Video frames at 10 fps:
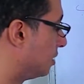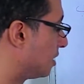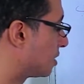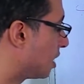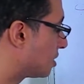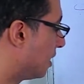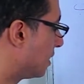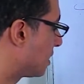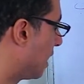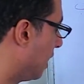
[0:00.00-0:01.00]
discuss
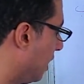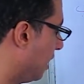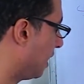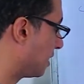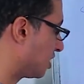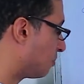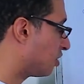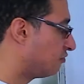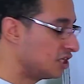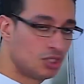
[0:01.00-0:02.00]
this in a
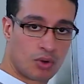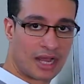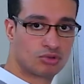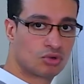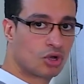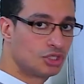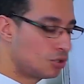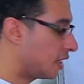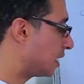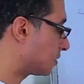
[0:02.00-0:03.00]
separate video, how to
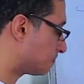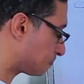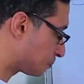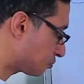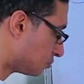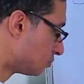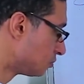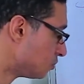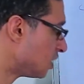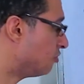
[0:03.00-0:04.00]
conjugate
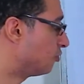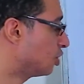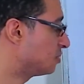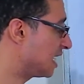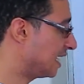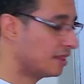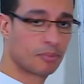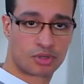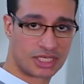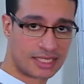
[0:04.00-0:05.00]
verbs in the
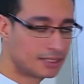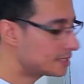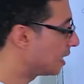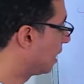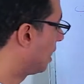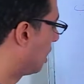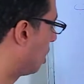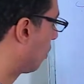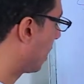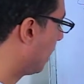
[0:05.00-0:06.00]
present.
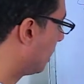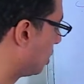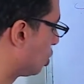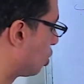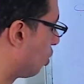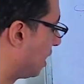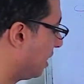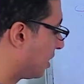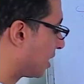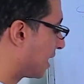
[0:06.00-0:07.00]
Okay, so
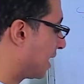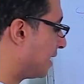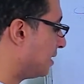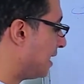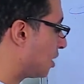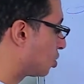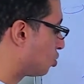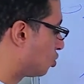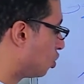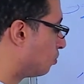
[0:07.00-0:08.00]
here
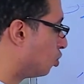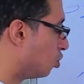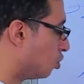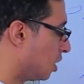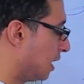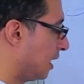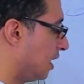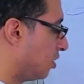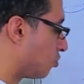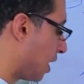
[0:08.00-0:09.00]
yaktubu,
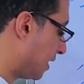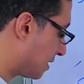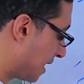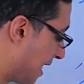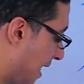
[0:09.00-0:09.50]
he writes,